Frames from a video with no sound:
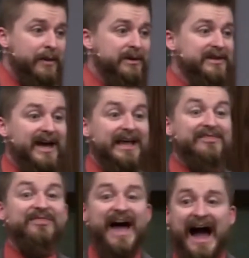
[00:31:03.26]
But yet,
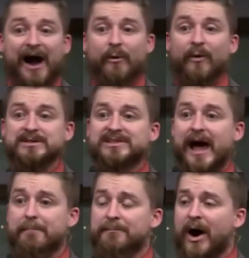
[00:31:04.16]
that was
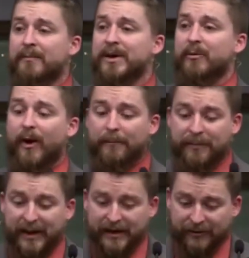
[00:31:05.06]
that moment where
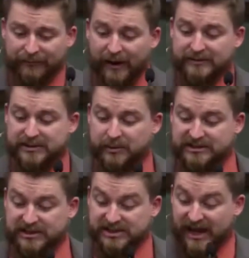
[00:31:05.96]
Peter felt it
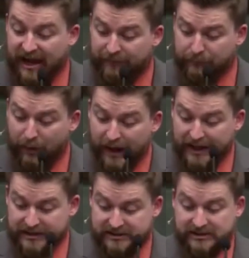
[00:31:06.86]
was a safe
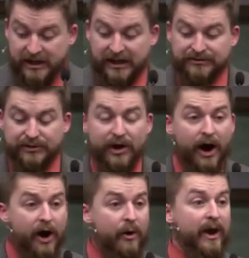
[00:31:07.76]
place to
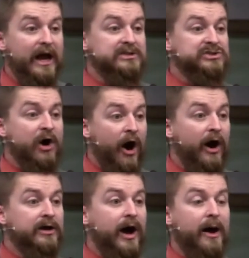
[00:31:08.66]
go and
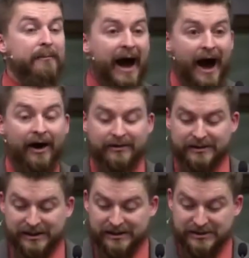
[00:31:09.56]
talk about
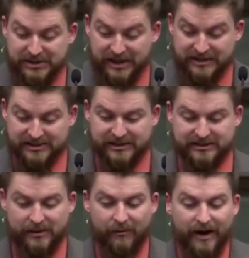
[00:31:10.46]

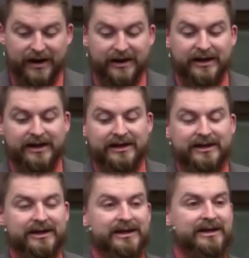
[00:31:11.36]
Jesus and what
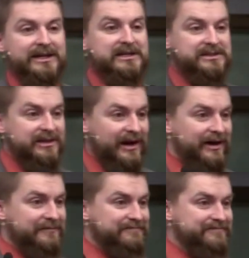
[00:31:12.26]
he's
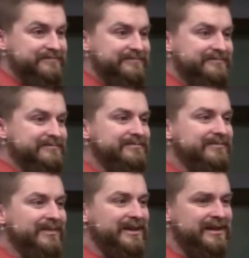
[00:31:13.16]
done
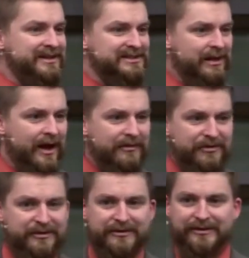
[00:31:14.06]
in his life.